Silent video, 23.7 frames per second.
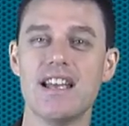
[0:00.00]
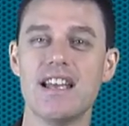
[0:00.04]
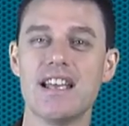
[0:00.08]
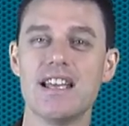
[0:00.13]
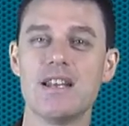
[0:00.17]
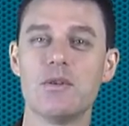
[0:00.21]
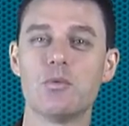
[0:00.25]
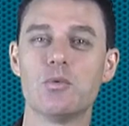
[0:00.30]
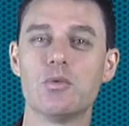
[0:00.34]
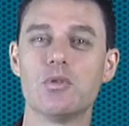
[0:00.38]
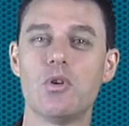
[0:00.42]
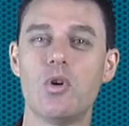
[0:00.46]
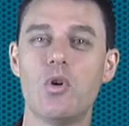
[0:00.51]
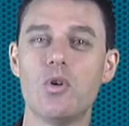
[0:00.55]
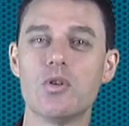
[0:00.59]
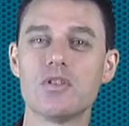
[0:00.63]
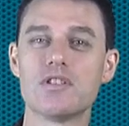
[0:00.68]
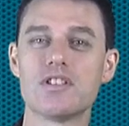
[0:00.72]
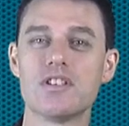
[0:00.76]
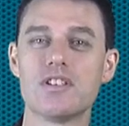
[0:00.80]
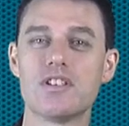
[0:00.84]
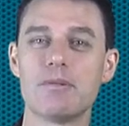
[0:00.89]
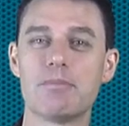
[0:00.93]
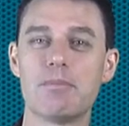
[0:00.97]
It will
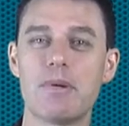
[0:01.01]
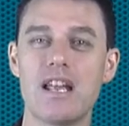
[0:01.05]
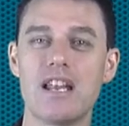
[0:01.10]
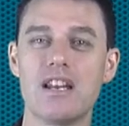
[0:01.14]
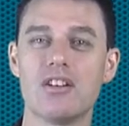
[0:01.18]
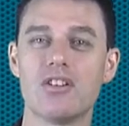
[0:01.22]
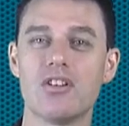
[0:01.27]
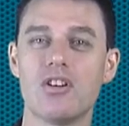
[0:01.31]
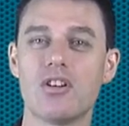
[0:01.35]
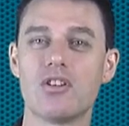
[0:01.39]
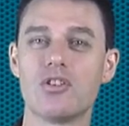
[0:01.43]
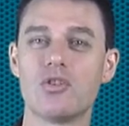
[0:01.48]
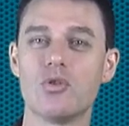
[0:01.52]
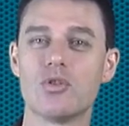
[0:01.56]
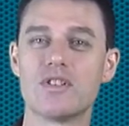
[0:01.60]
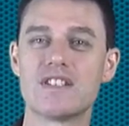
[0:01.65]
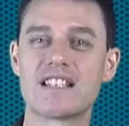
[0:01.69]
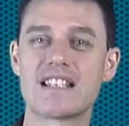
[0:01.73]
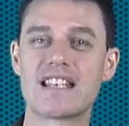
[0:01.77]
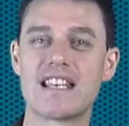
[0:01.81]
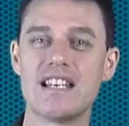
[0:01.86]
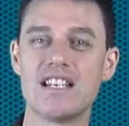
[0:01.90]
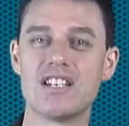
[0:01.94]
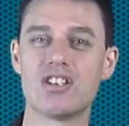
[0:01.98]
also depend on your
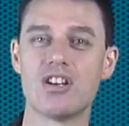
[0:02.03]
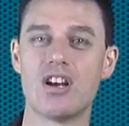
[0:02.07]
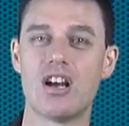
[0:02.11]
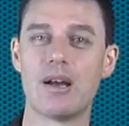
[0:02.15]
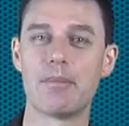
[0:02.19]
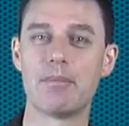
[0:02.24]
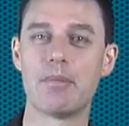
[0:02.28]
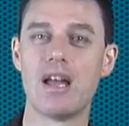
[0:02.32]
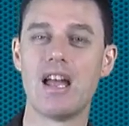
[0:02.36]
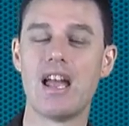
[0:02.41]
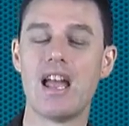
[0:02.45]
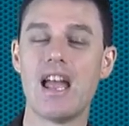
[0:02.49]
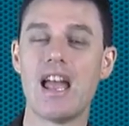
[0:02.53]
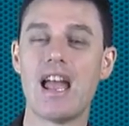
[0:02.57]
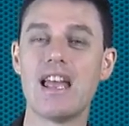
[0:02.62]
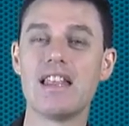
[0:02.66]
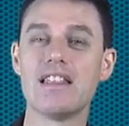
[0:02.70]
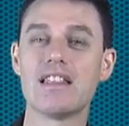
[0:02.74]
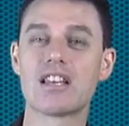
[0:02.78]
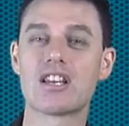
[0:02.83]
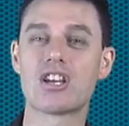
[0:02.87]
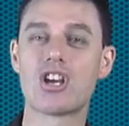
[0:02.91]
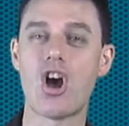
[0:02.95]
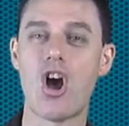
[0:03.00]
skin type
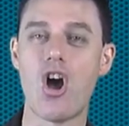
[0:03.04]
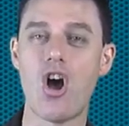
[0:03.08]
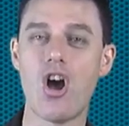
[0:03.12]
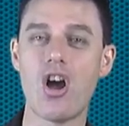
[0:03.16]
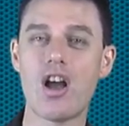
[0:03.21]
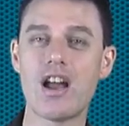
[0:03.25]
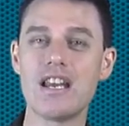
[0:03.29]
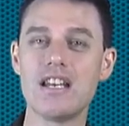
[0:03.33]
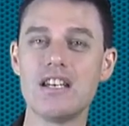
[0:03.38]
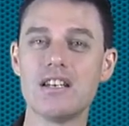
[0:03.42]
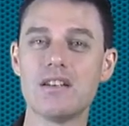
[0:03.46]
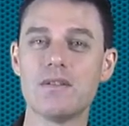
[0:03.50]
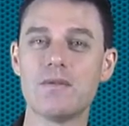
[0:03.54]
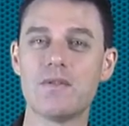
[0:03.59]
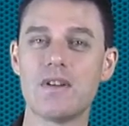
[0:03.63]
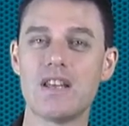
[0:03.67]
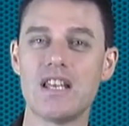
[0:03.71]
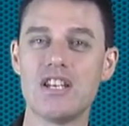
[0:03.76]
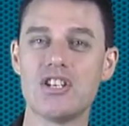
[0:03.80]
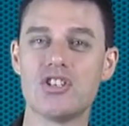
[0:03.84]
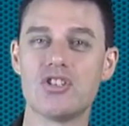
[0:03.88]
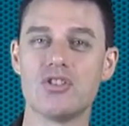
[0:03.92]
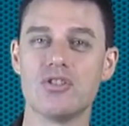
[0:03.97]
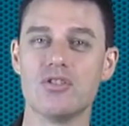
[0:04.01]
and the kind of
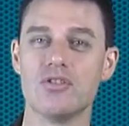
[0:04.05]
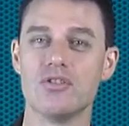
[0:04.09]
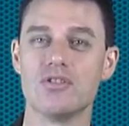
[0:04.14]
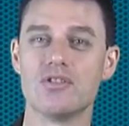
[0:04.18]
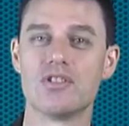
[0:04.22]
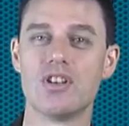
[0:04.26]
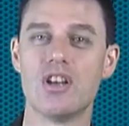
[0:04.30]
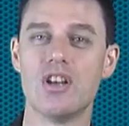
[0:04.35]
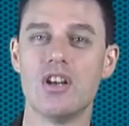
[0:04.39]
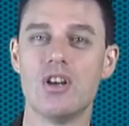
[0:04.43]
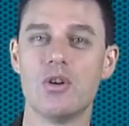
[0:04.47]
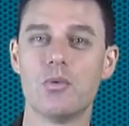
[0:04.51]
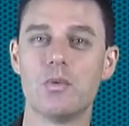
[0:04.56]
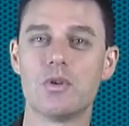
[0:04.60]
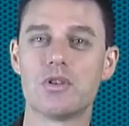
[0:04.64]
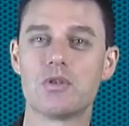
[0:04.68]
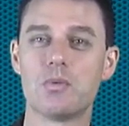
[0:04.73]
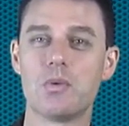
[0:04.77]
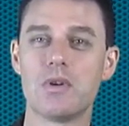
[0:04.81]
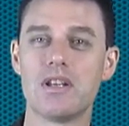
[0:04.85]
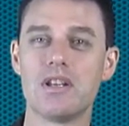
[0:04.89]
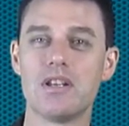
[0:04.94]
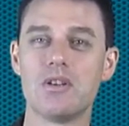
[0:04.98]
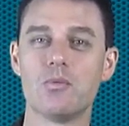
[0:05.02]
issues which
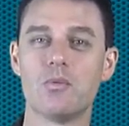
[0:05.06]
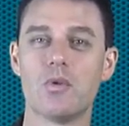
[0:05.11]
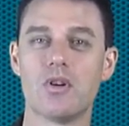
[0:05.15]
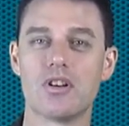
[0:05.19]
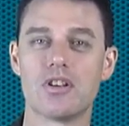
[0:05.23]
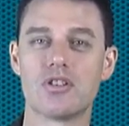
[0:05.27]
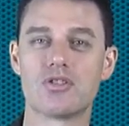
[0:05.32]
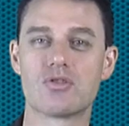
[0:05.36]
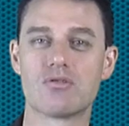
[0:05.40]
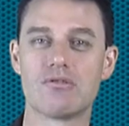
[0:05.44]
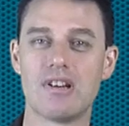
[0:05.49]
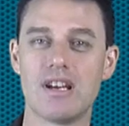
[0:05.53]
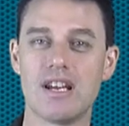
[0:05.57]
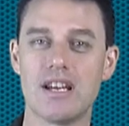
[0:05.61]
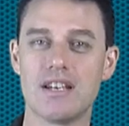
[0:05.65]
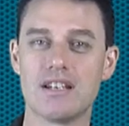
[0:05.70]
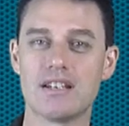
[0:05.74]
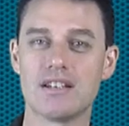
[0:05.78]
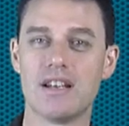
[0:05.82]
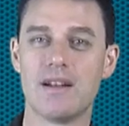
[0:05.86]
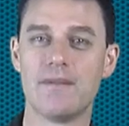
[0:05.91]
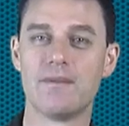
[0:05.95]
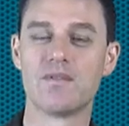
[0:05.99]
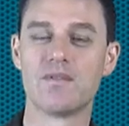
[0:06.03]
we want to treat.